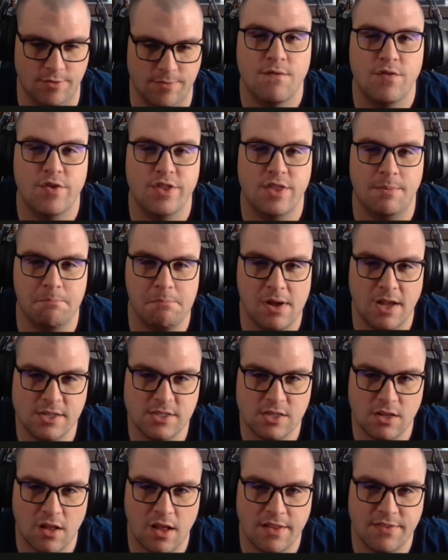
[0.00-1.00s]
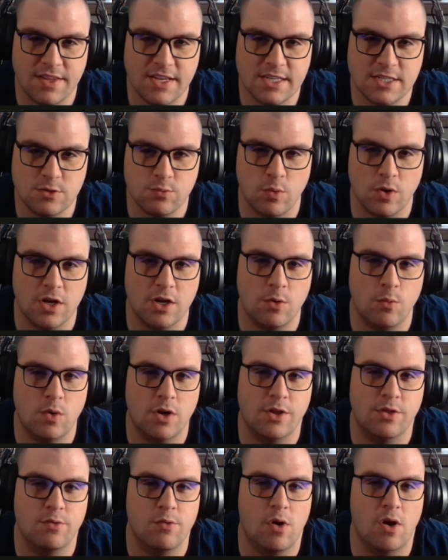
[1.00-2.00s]
For the muzzle on this, we're going to want
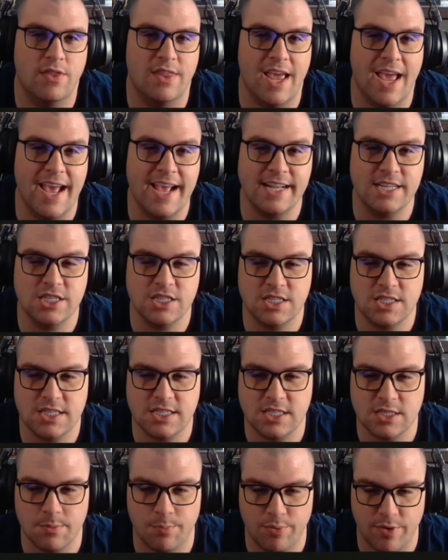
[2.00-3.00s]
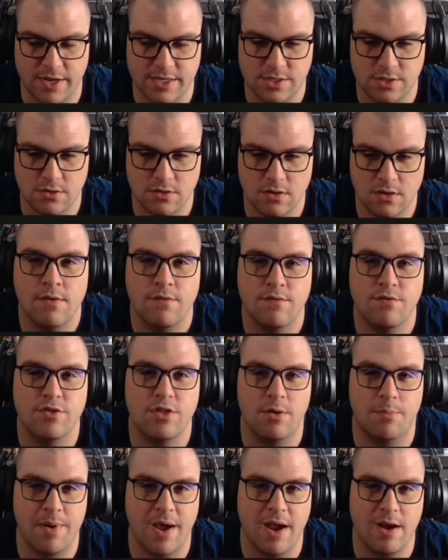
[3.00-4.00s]
to throw on the Agency suppressor. For
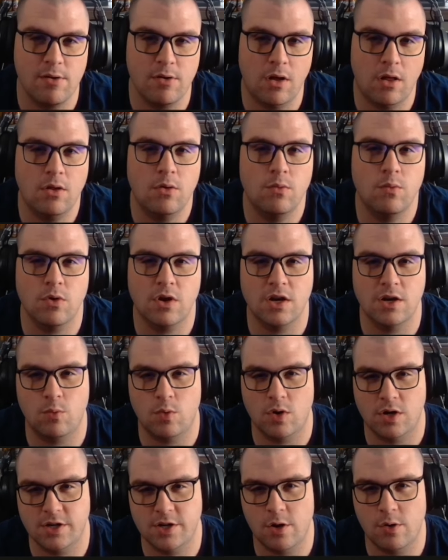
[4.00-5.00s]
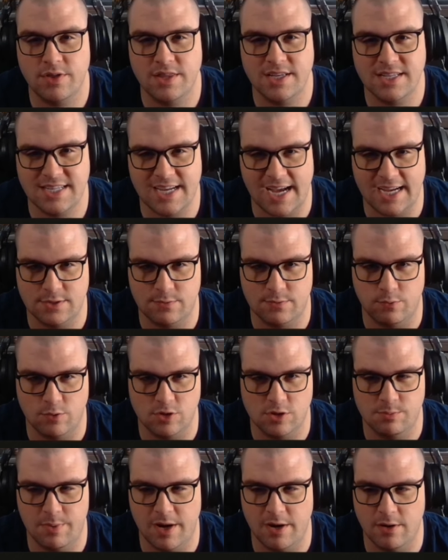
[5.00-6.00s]
the barrel, we're going to want to go with the Task Force
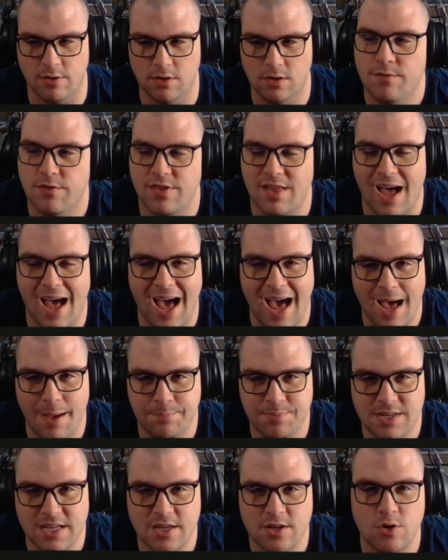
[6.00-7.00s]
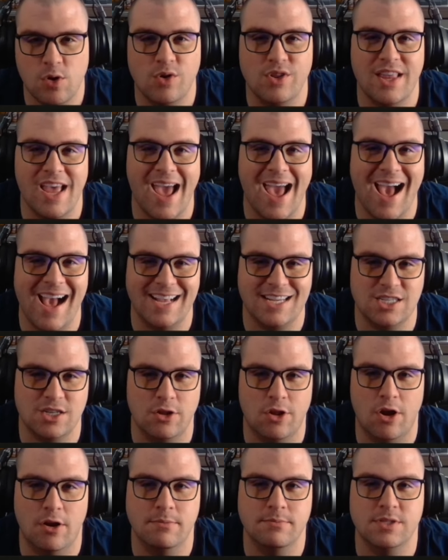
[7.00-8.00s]
barrel. For the optic, go with the Axle
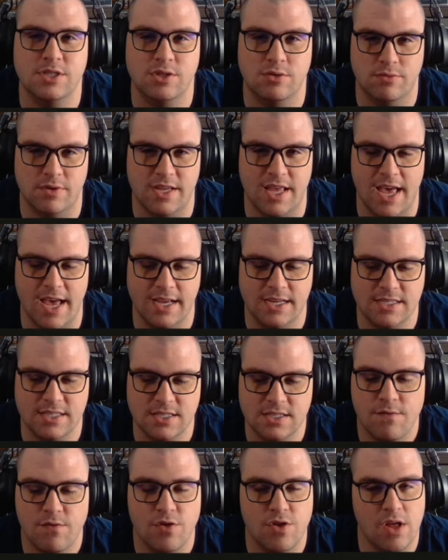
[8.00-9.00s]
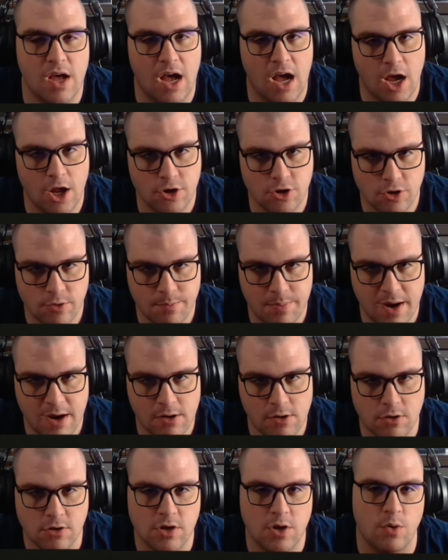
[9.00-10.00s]
Arms 3X. For the
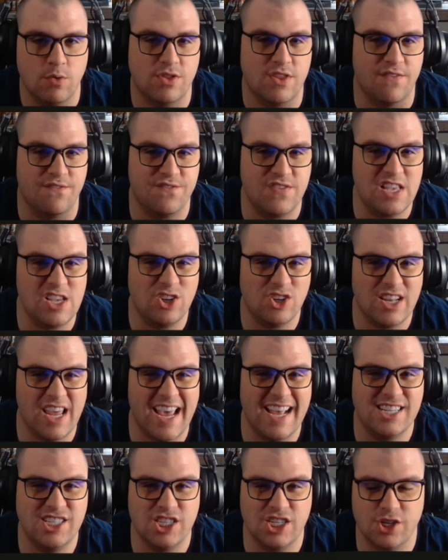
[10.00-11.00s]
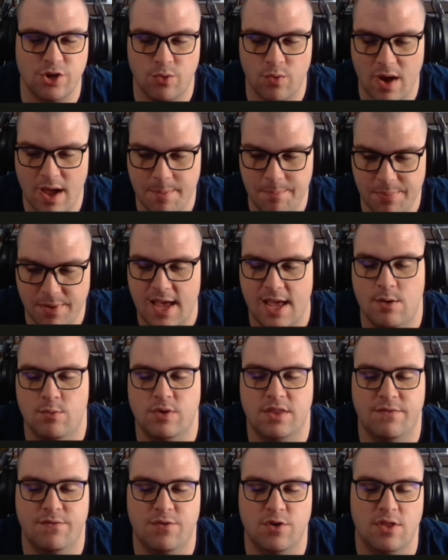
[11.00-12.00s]
underbarrel, go with the Field Agent grip. And
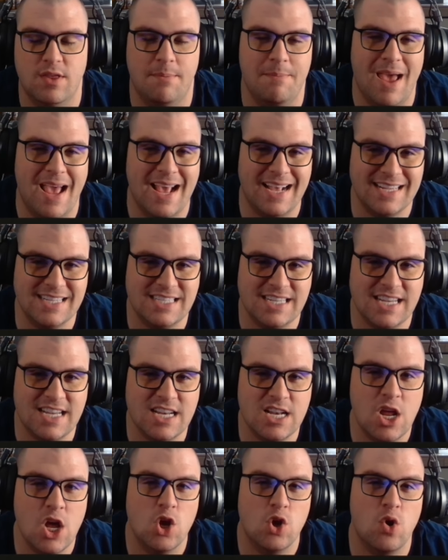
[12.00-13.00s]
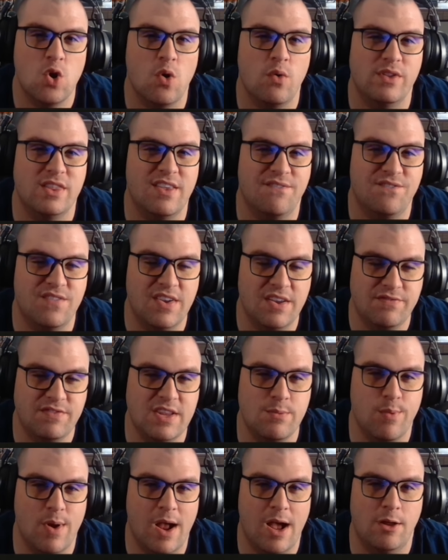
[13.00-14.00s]
for the magazine, go with the 50
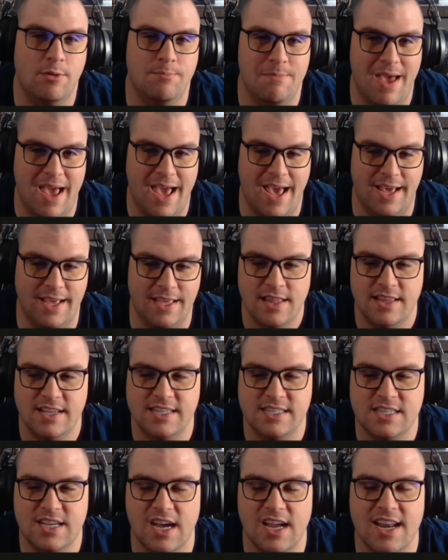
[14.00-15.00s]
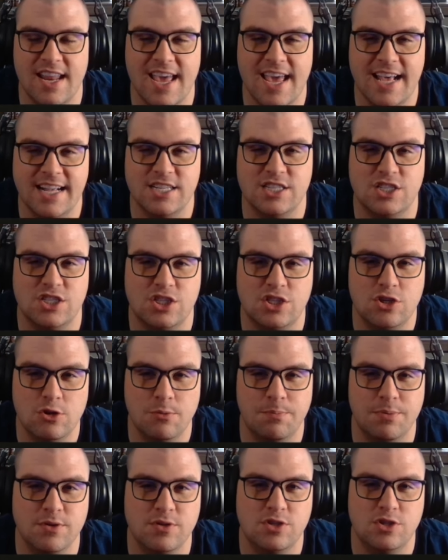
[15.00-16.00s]
round mag. This gun hits
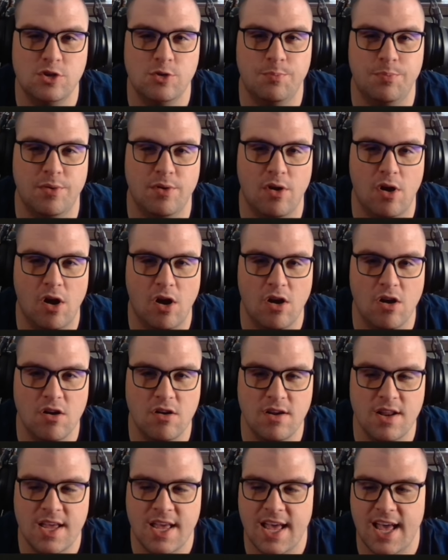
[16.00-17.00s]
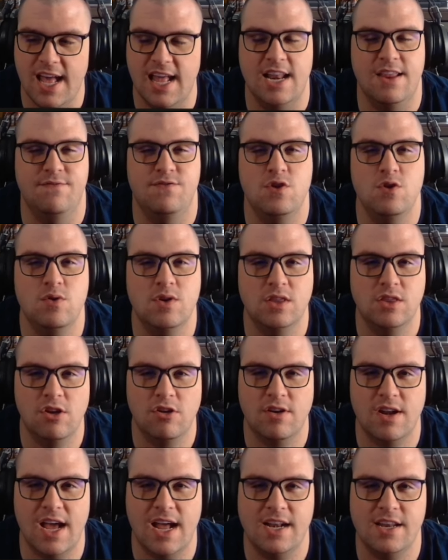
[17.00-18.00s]
super hard, and if you can
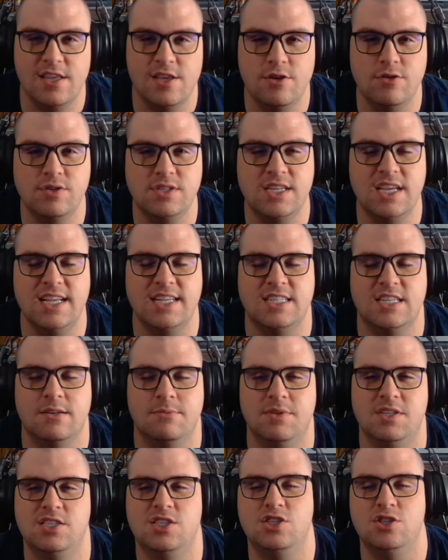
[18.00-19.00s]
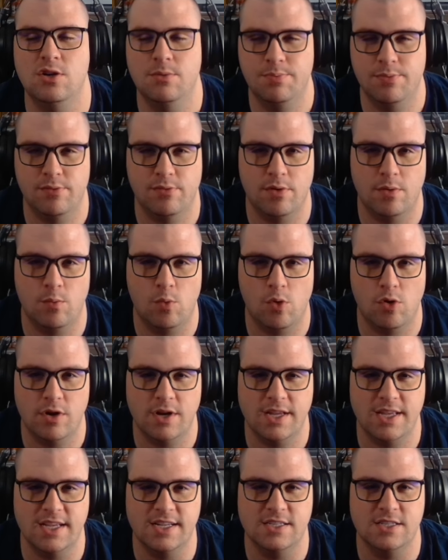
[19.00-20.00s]
learn how to use it, it's going to be super
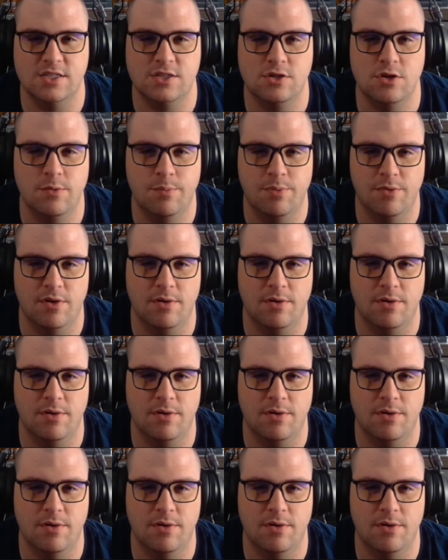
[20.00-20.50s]
rewarding and super